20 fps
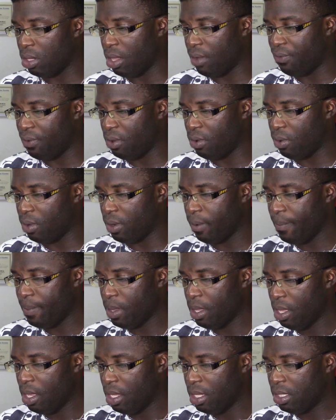Nothing wrong.
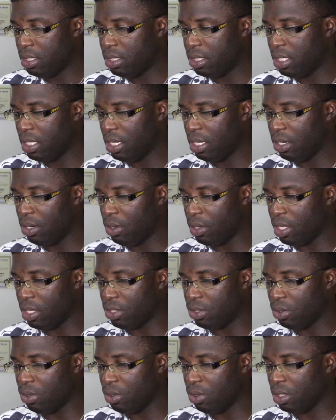Tin, okay,
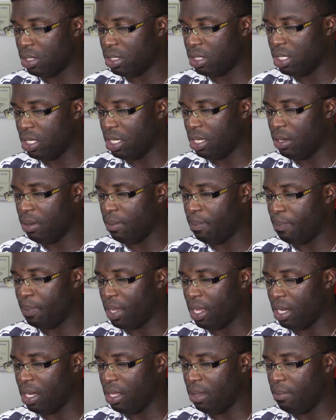so Tin
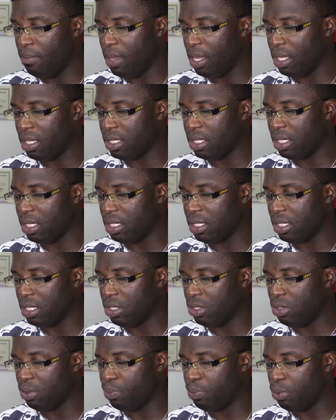barely makes it
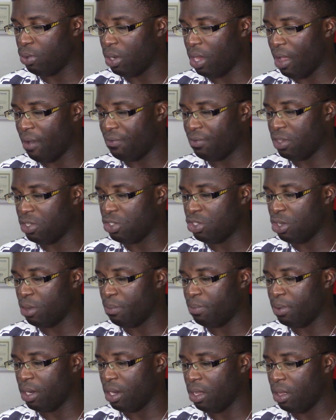into pool after
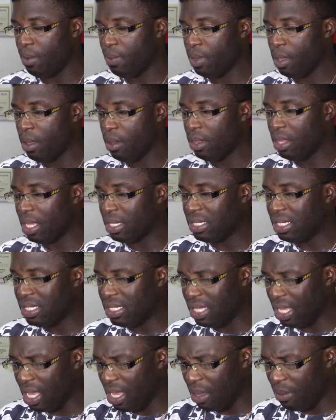jumping. That's the
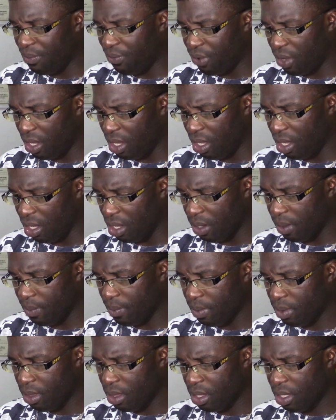same thing.
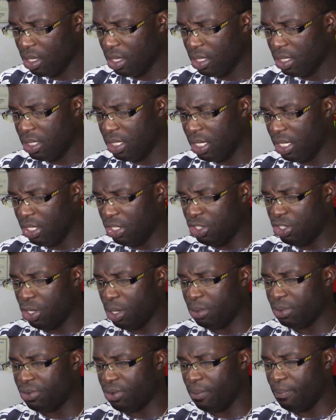Tin
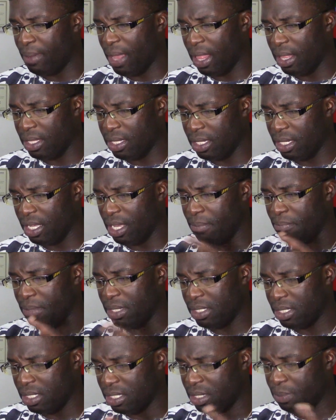jumps from balcony and
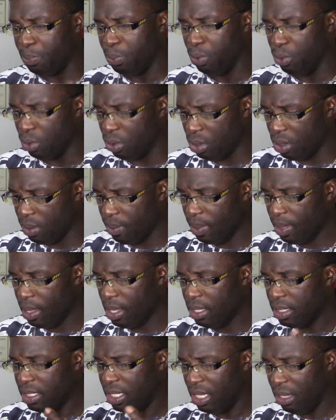misses the pool.
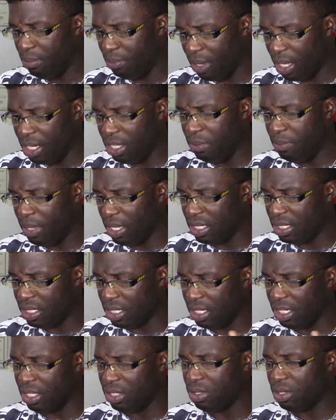Tin barely makes
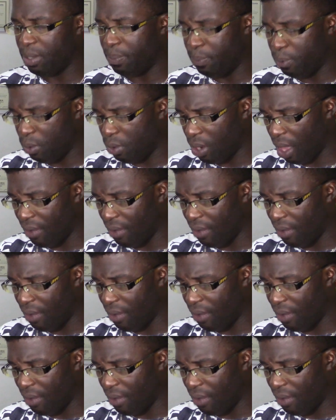it into the pool